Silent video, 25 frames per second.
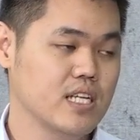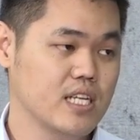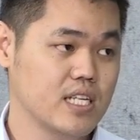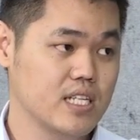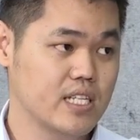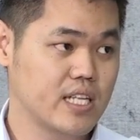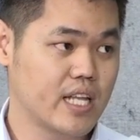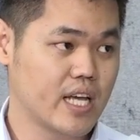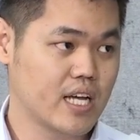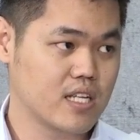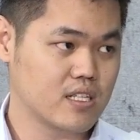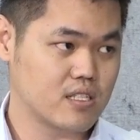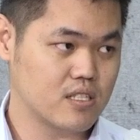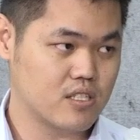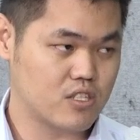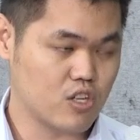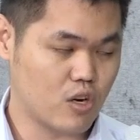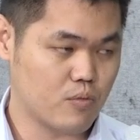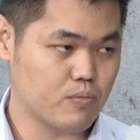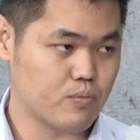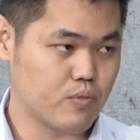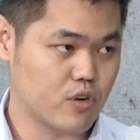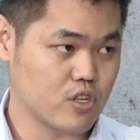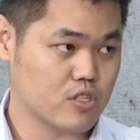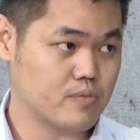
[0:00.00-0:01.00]
In their
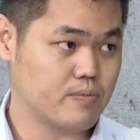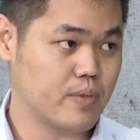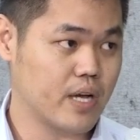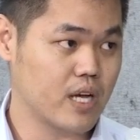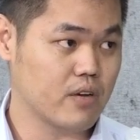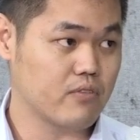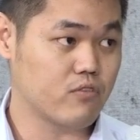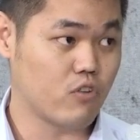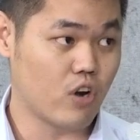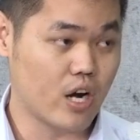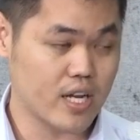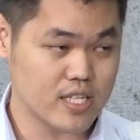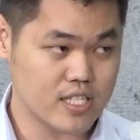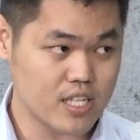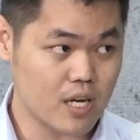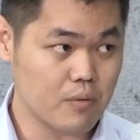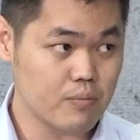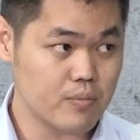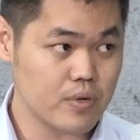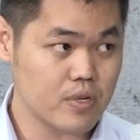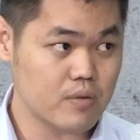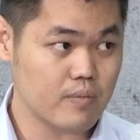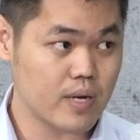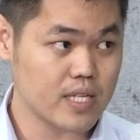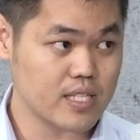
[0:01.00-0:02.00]
job prospect. For
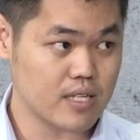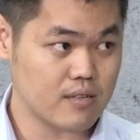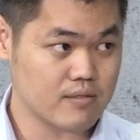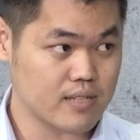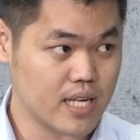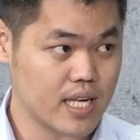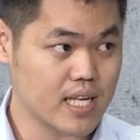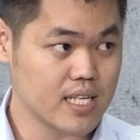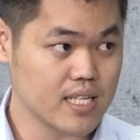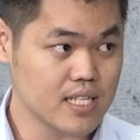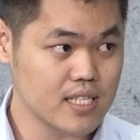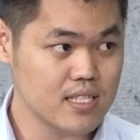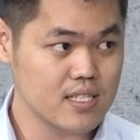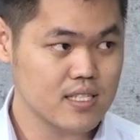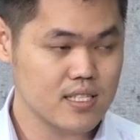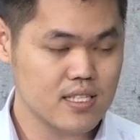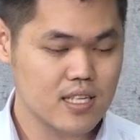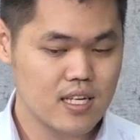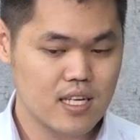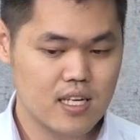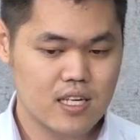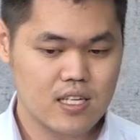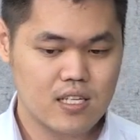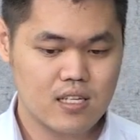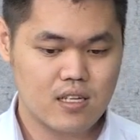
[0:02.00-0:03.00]
example, macam saya,
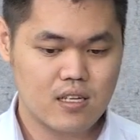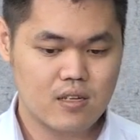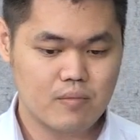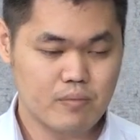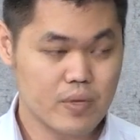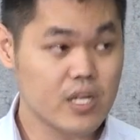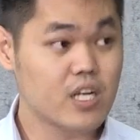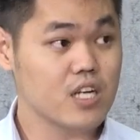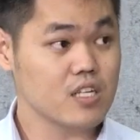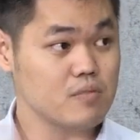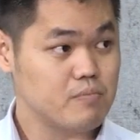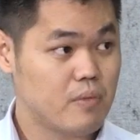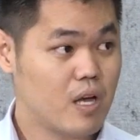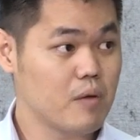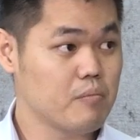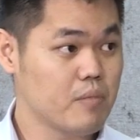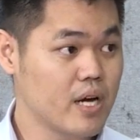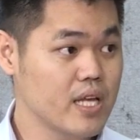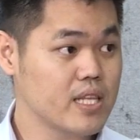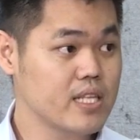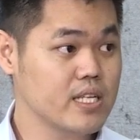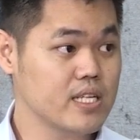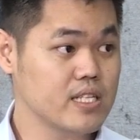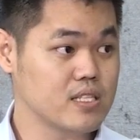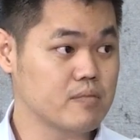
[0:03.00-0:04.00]
because my
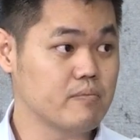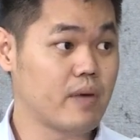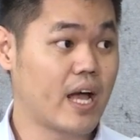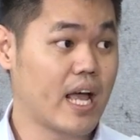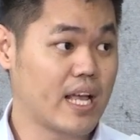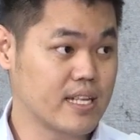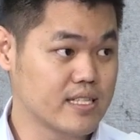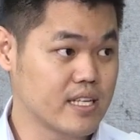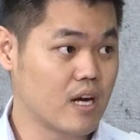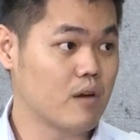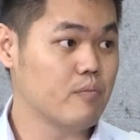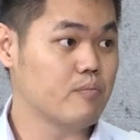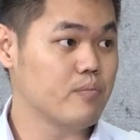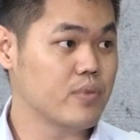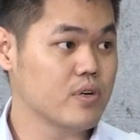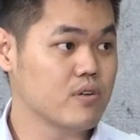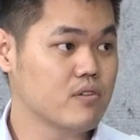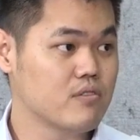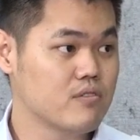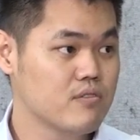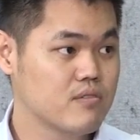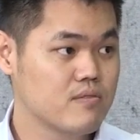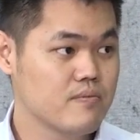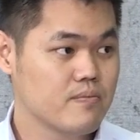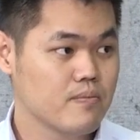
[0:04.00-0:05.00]
mother is my
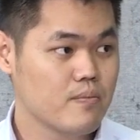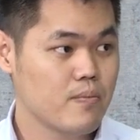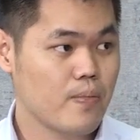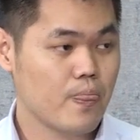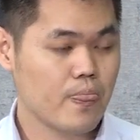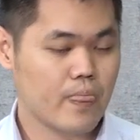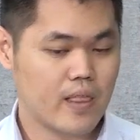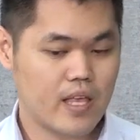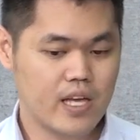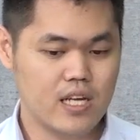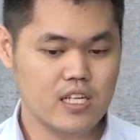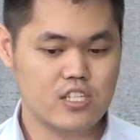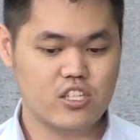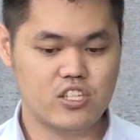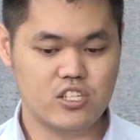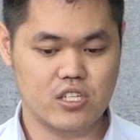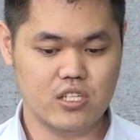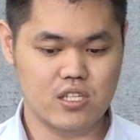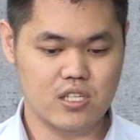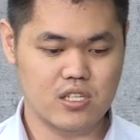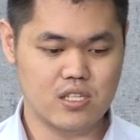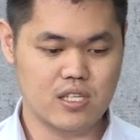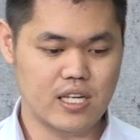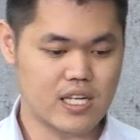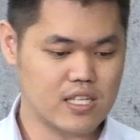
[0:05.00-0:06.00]
example. Okay,
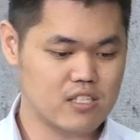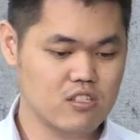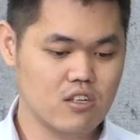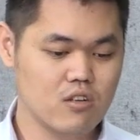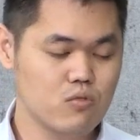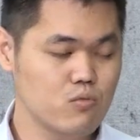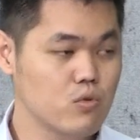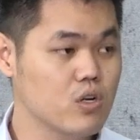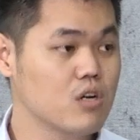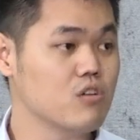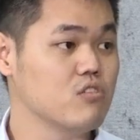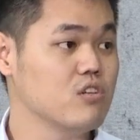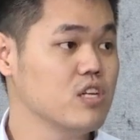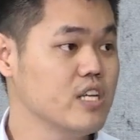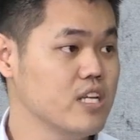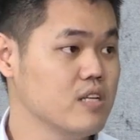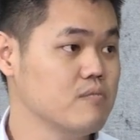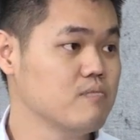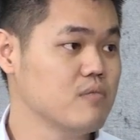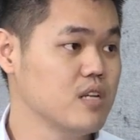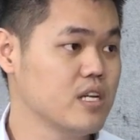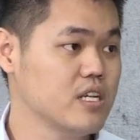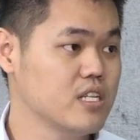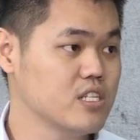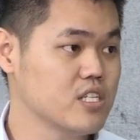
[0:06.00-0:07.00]
she does not work only
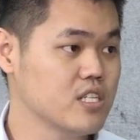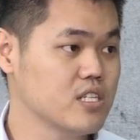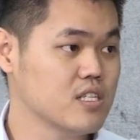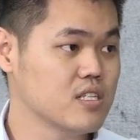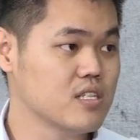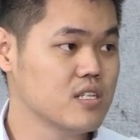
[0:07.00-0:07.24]
in Malaysia.